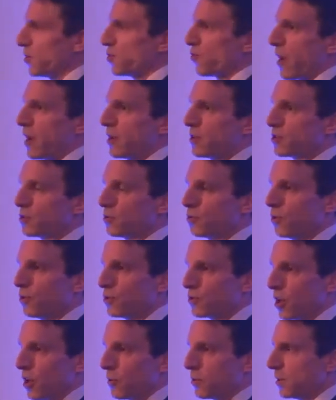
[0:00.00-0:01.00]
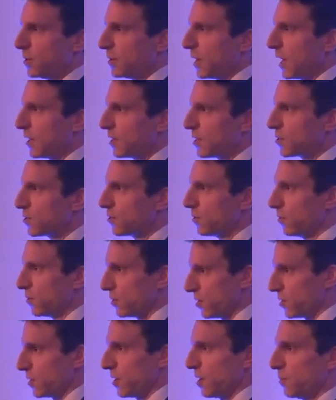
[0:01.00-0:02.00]
the trend towards open data stores
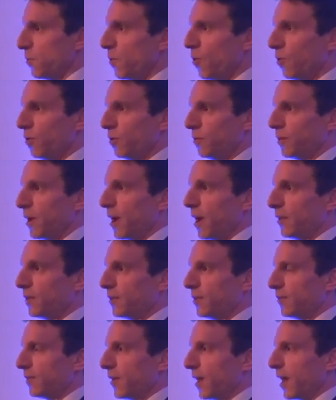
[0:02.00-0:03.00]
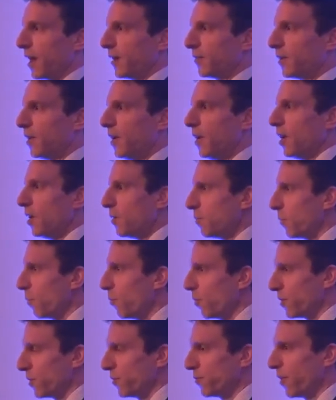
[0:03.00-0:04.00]
is an important part of that. But
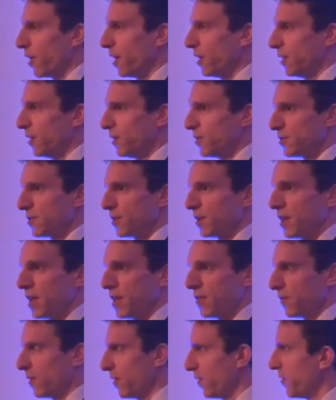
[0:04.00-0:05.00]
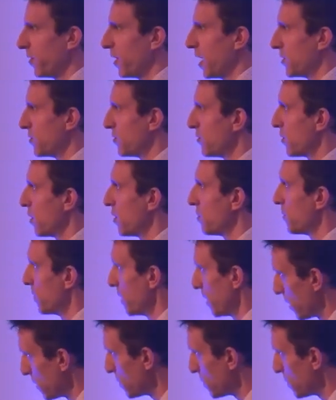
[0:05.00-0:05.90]
what you find is that even if the data is open, it